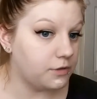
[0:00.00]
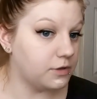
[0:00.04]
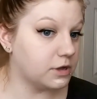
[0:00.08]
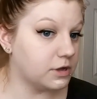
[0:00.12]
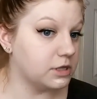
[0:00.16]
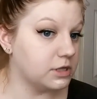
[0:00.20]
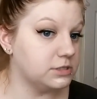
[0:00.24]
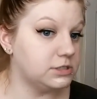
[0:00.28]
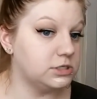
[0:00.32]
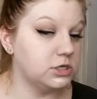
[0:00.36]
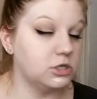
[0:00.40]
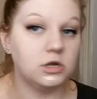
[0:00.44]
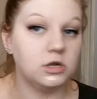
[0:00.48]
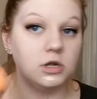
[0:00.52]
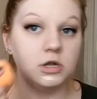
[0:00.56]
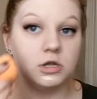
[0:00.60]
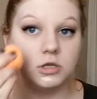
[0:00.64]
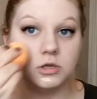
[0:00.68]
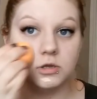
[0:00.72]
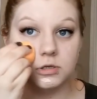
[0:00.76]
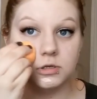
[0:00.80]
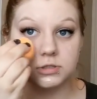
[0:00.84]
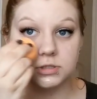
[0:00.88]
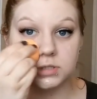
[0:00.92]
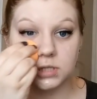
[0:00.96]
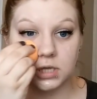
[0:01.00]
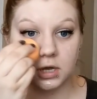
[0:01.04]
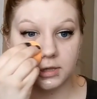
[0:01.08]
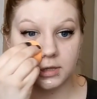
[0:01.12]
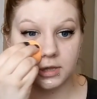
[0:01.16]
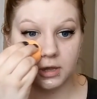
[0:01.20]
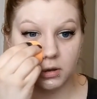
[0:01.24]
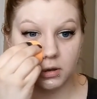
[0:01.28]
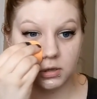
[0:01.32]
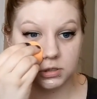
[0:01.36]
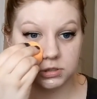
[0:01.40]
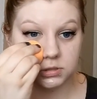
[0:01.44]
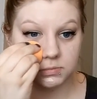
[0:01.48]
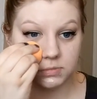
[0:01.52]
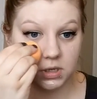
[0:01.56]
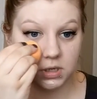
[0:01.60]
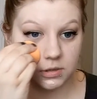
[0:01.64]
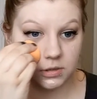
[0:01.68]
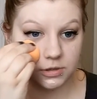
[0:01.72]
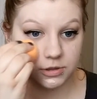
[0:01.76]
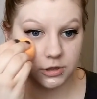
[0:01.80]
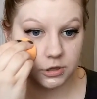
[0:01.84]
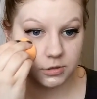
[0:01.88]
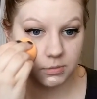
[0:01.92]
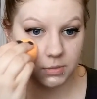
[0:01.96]
The concealer I used, that was
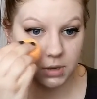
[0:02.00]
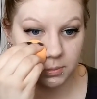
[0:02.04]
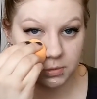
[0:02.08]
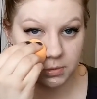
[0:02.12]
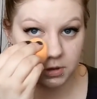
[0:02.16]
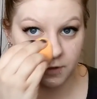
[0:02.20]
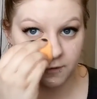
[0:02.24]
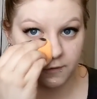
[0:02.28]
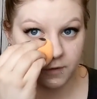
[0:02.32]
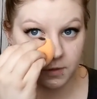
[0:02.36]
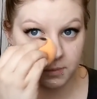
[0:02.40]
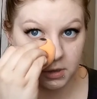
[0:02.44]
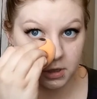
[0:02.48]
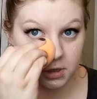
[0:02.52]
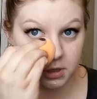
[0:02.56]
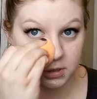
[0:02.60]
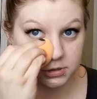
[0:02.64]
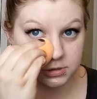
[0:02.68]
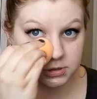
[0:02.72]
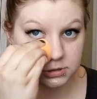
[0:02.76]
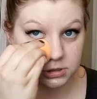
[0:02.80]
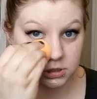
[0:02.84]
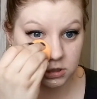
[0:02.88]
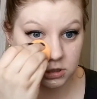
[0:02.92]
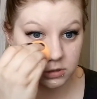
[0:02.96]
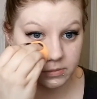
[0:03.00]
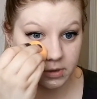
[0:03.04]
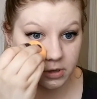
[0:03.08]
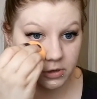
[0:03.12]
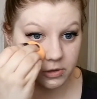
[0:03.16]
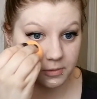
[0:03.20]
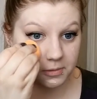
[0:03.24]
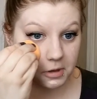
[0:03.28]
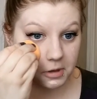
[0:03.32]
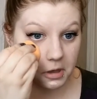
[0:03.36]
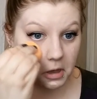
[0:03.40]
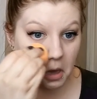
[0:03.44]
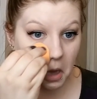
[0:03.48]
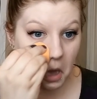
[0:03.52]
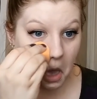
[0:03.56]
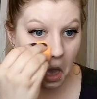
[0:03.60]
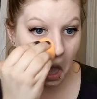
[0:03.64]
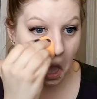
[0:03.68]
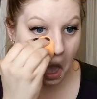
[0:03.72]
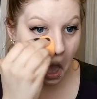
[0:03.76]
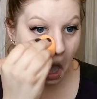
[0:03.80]
the Maybelline Fit Me concealer, by the way.